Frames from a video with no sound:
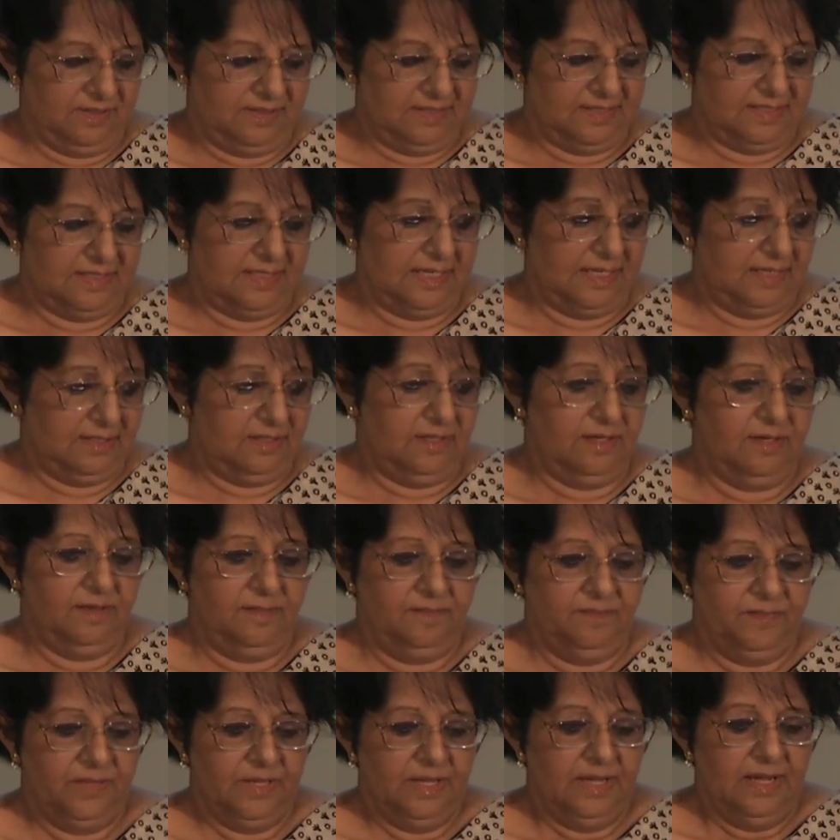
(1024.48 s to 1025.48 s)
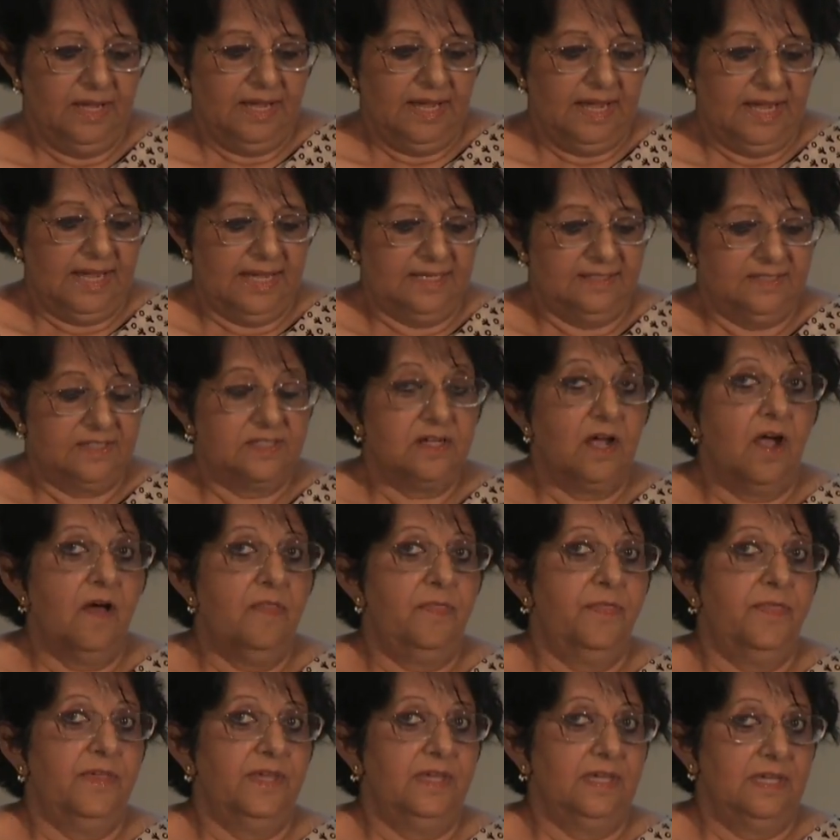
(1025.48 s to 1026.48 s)
this data and
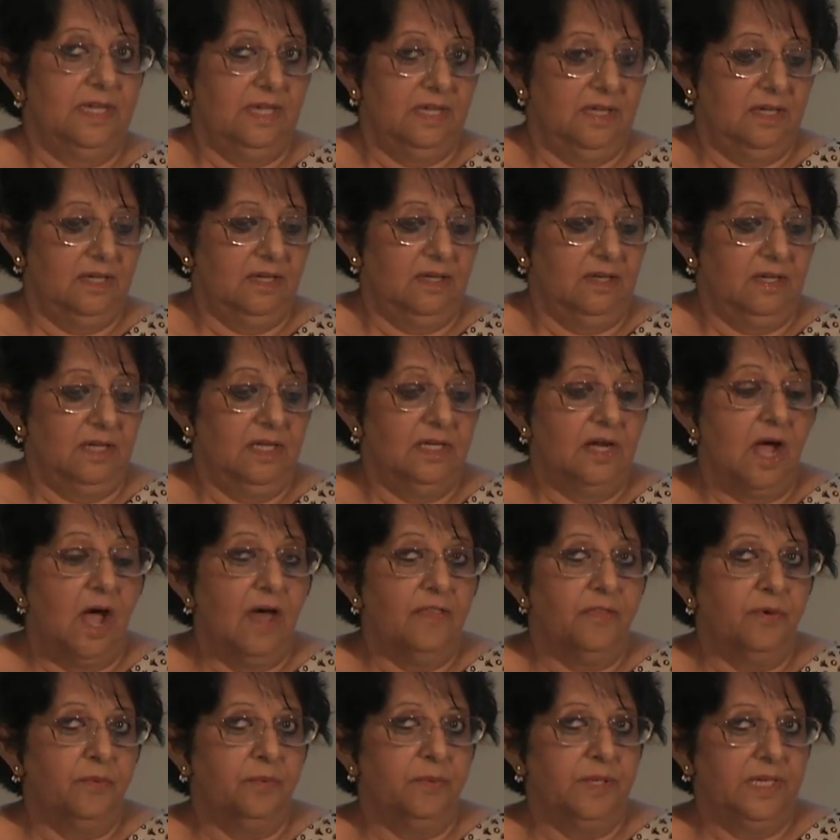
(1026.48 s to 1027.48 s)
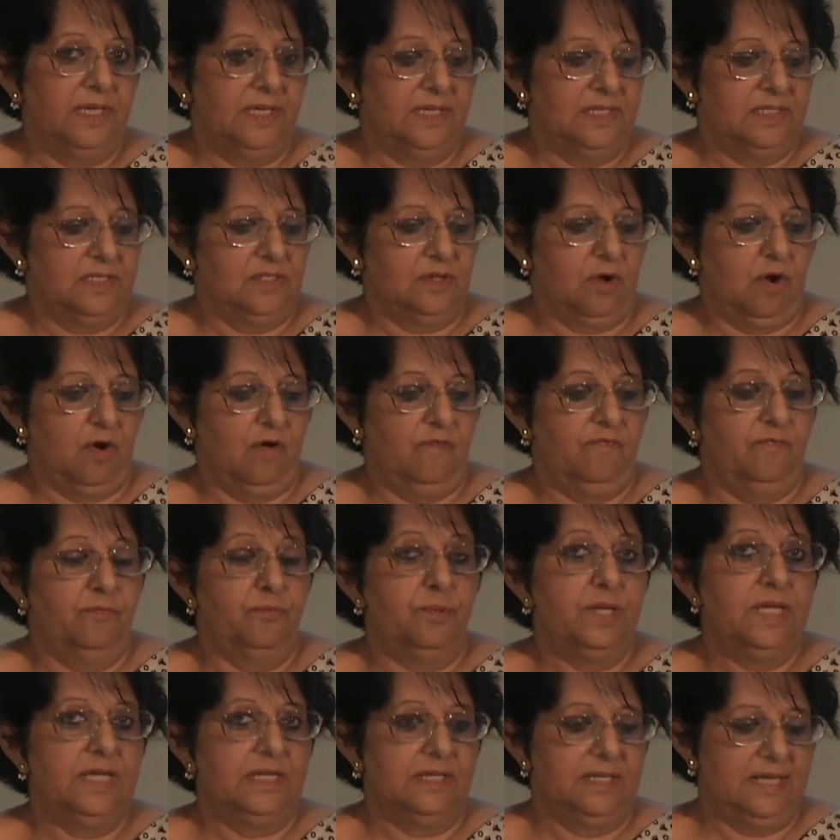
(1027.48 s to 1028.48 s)
start thinking in other ways of
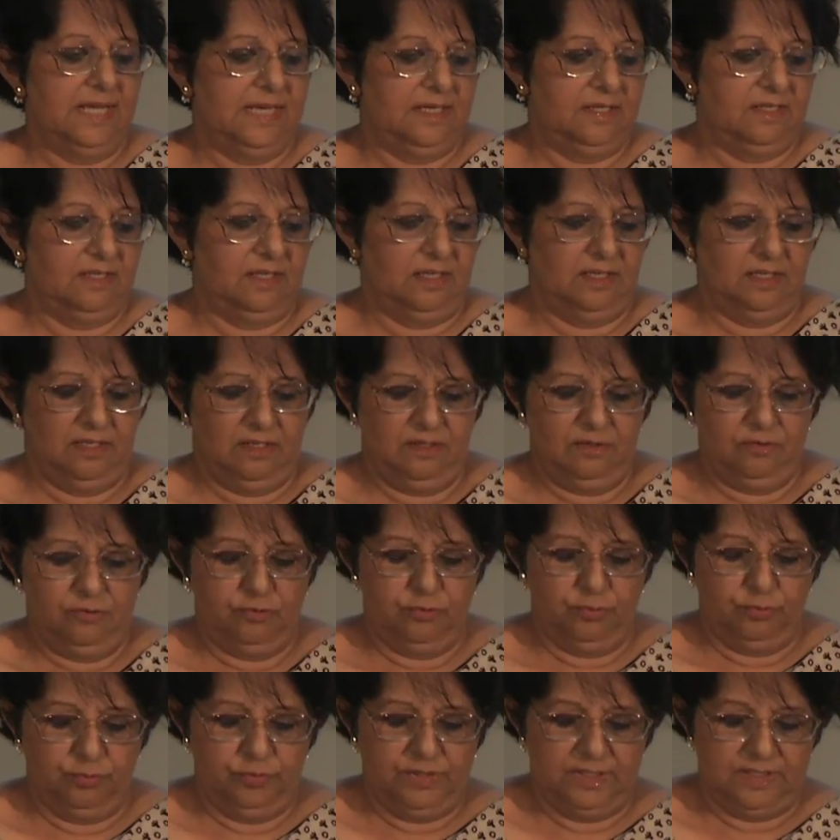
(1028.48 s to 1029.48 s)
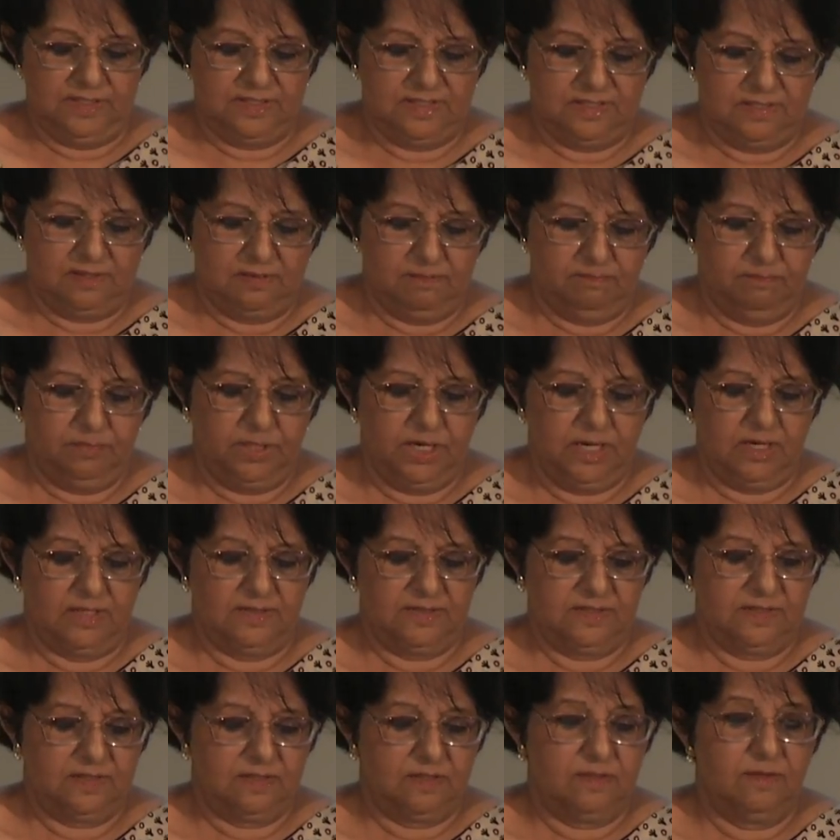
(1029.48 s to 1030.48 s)
reconnecting to this
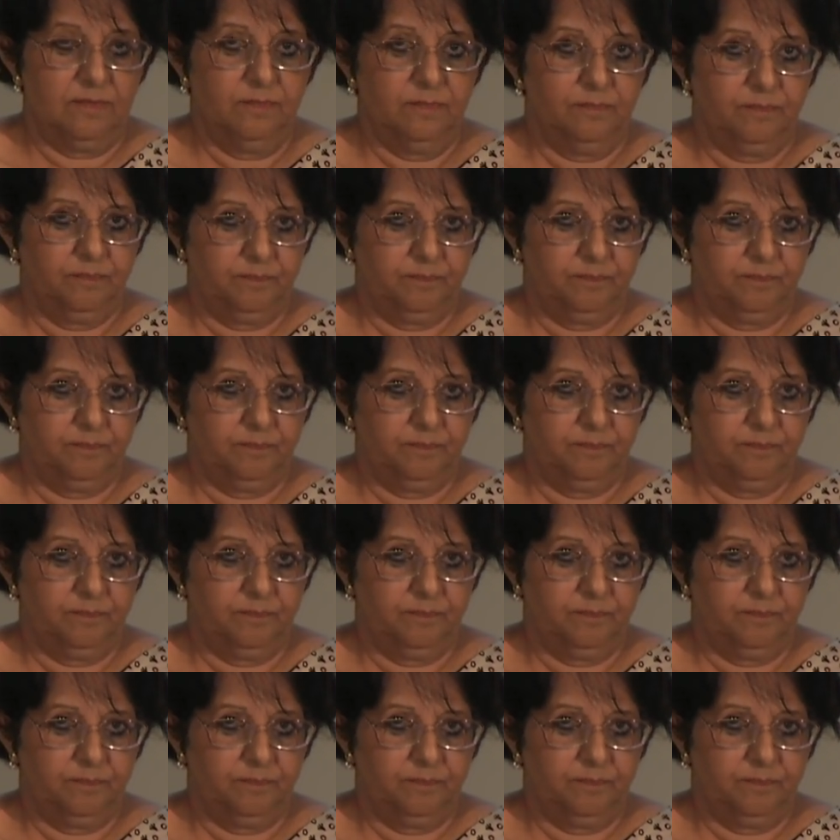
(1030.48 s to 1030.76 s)
past.